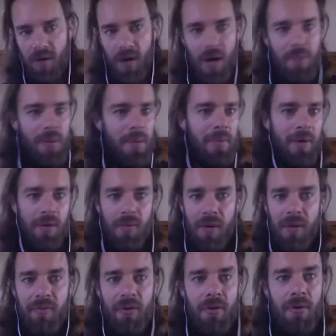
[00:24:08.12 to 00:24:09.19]
payment or
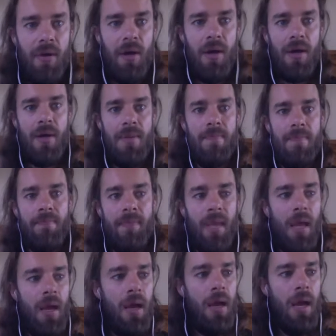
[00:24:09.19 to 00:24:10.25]
whatever.
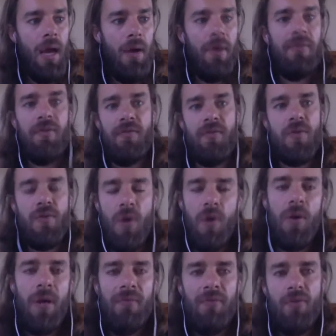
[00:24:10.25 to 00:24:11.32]
However,
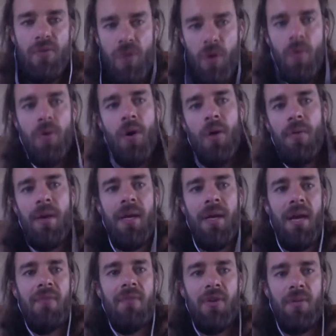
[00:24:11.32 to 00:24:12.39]
if you don't already
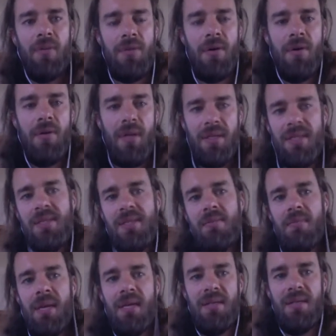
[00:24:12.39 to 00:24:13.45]
have crypto, that doesn't
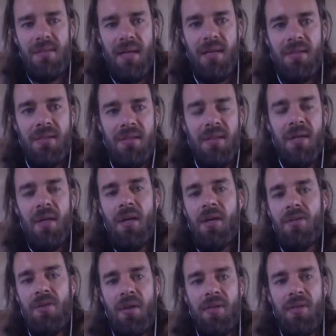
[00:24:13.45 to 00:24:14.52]
make sense. So
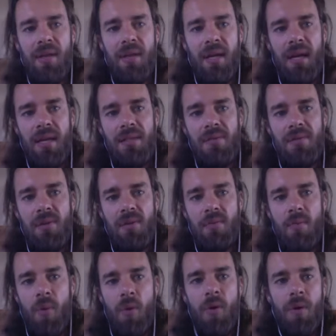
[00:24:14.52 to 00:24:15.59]
I think as
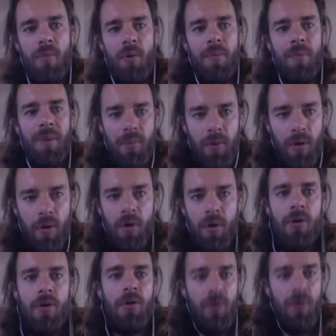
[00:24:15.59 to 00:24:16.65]
more and more people
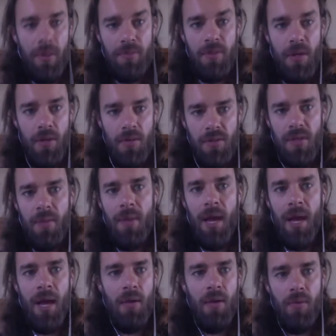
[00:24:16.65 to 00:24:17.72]
earn crypto
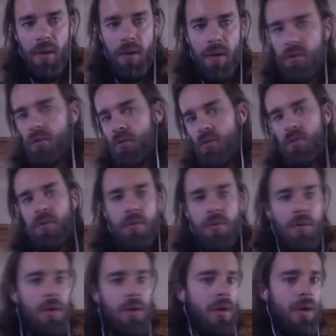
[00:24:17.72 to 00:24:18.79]
somehow, whether through
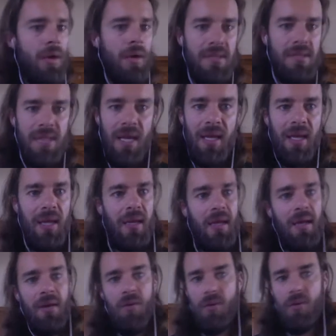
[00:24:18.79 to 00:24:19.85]
staking
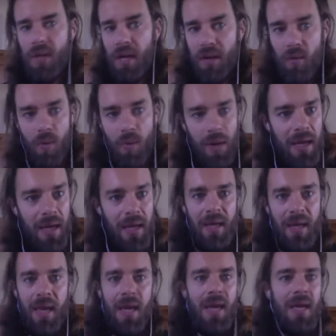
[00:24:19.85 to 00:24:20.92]
or like winning at
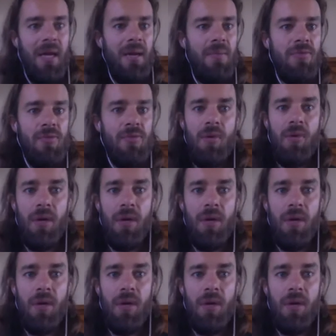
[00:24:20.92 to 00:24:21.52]
games or,